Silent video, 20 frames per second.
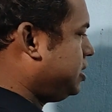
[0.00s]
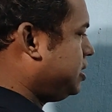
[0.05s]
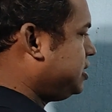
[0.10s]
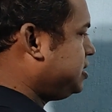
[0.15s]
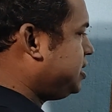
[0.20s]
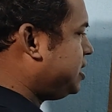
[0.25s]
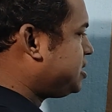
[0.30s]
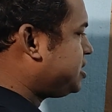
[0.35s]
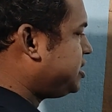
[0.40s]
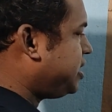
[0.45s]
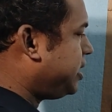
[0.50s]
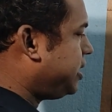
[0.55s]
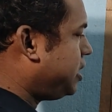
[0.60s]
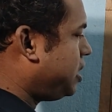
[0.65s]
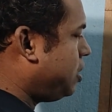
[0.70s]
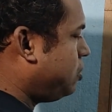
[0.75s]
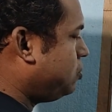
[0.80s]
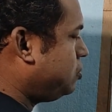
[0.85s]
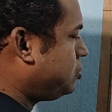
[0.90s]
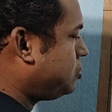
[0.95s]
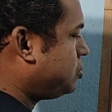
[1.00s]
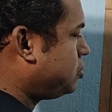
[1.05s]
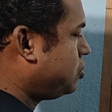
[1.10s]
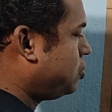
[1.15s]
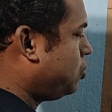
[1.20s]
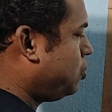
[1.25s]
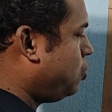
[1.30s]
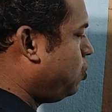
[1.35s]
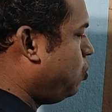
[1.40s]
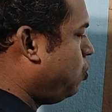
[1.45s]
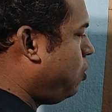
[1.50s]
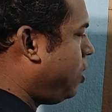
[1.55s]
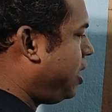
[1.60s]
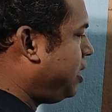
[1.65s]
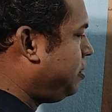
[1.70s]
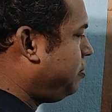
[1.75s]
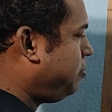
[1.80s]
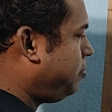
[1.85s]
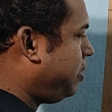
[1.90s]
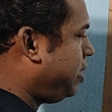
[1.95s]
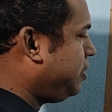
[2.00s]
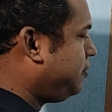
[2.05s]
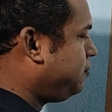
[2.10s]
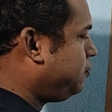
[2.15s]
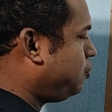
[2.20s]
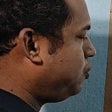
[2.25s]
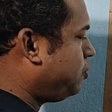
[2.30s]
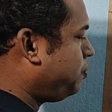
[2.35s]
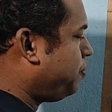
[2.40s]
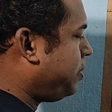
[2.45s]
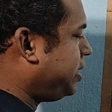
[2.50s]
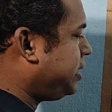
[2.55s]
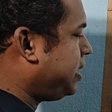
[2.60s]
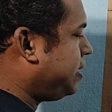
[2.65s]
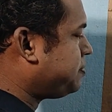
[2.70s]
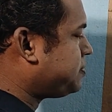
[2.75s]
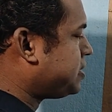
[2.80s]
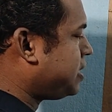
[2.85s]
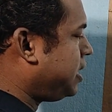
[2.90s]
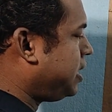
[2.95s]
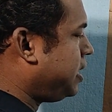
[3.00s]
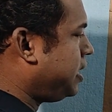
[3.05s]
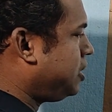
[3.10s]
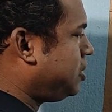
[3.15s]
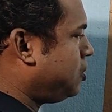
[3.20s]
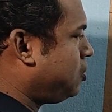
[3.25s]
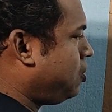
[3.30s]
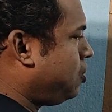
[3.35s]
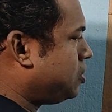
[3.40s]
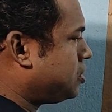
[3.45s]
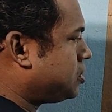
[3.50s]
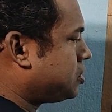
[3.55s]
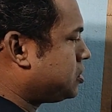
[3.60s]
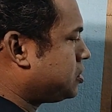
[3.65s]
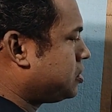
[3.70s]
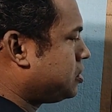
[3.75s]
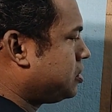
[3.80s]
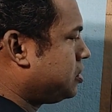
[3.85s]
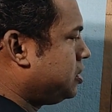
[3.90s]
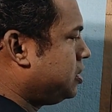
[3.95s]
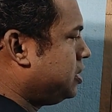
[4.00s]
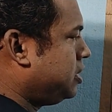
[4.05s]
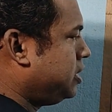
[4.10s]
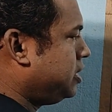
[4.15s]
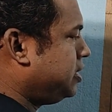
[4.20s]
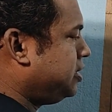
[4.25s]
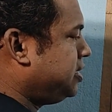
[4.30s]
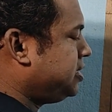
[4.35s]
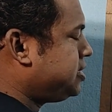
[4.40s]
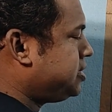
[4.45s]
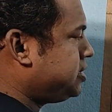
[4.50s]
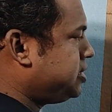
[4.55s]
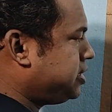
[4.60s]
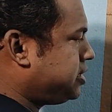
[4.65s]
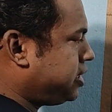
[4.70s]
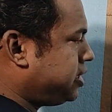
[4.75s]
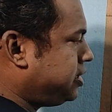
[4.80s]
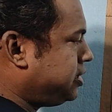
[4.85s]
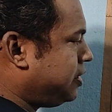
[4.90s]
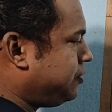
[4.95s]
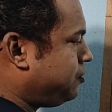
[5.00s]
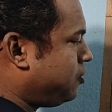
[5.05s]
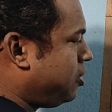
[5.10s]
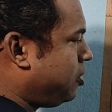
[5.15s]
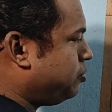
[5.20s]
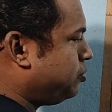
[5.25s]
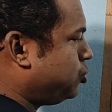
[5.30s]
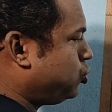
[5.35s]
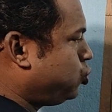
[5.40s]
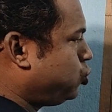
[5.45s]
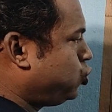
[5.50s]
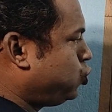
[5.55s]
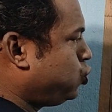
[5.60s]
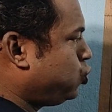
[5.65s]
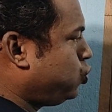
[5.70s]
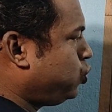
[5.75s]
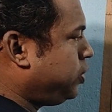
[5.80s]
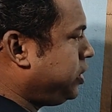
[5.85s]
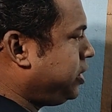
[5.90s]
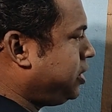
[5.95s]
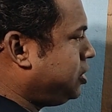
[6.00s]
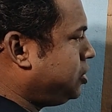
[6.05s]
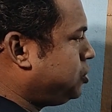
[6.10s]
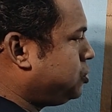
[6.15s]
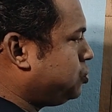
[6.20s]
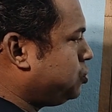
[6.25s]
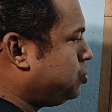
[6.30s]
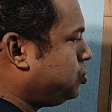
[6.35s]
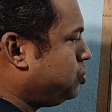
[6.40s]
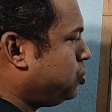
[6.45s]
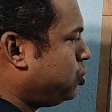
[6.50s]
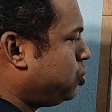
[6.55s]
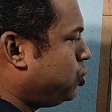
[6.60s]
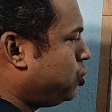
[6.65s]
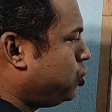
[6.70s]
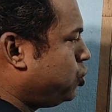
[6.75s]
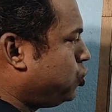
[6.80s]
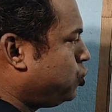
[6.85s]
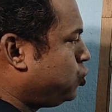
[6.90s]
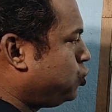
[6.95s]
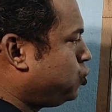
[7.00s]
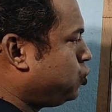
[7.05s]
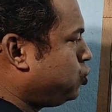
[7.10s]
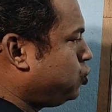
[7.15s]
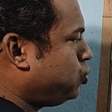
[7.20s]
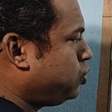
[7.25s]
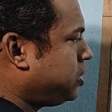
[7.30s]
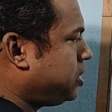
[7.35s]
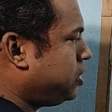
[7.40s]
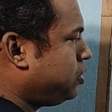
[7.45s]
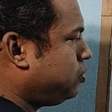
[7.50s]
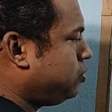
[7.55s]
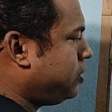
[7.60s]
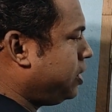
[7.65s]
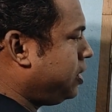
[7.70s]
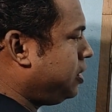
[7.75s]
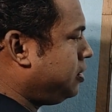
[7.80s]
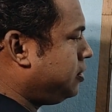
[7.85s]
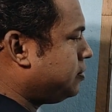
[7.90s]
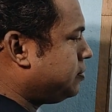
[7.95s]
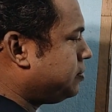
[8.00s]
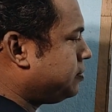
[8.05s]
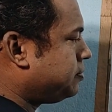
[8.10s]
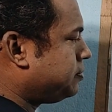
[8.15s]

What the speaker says: just check it out, 1 by 4 pi epsilon naught. This is written in the form 2 into 2QL